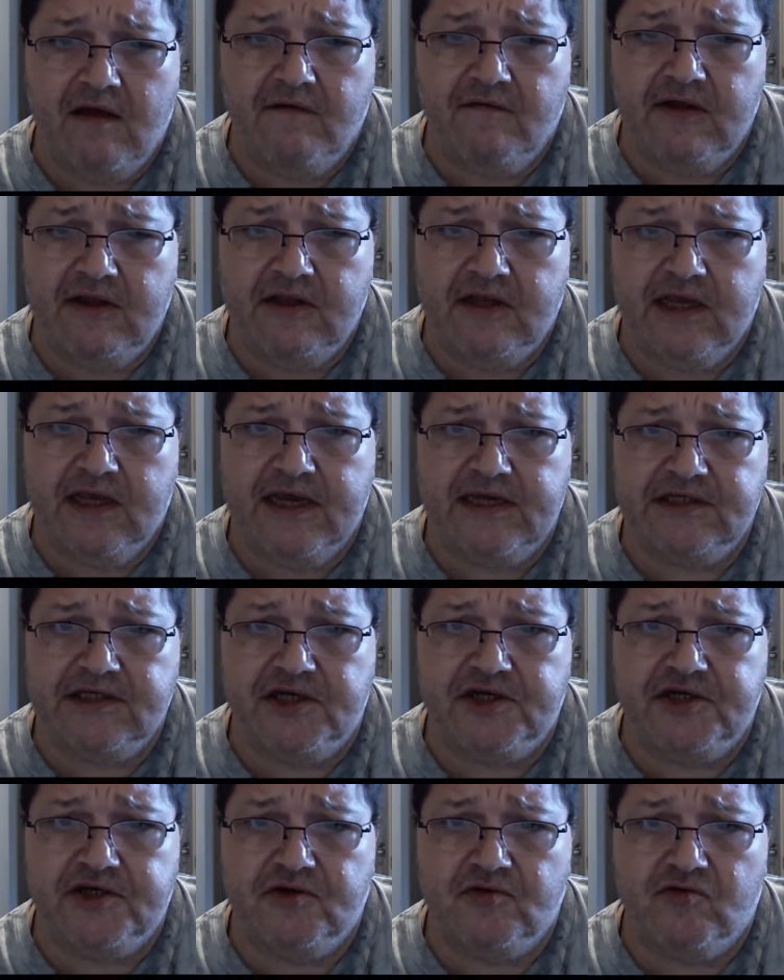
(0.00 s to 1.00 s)
in the case
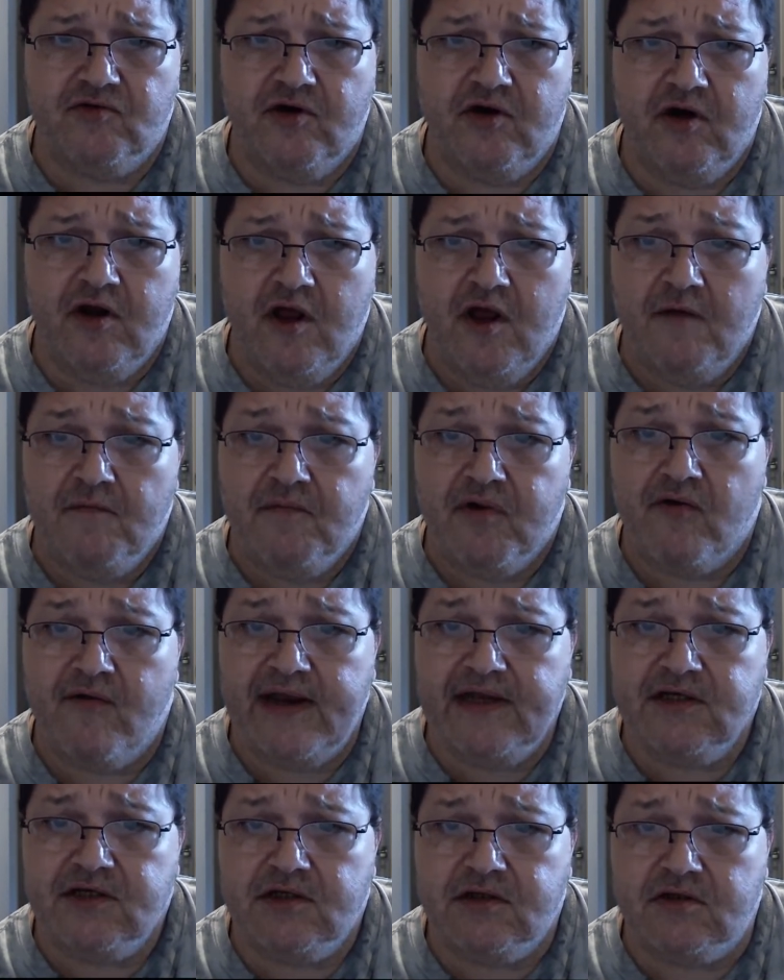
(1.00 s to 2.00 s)
of children,
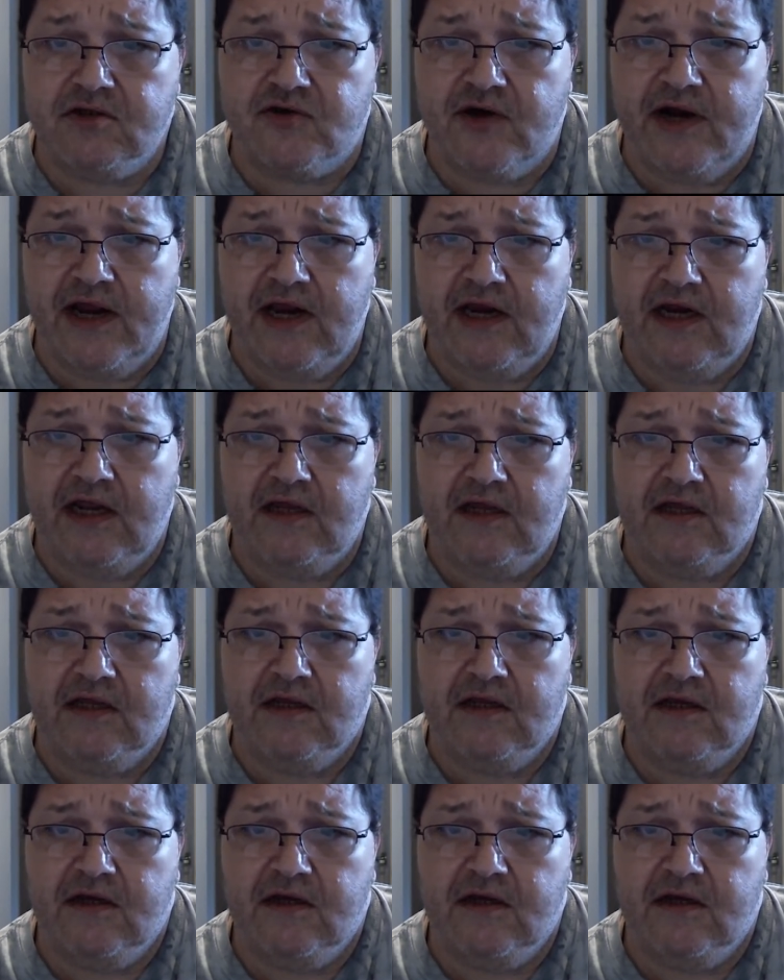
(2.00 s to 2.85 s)
parental training,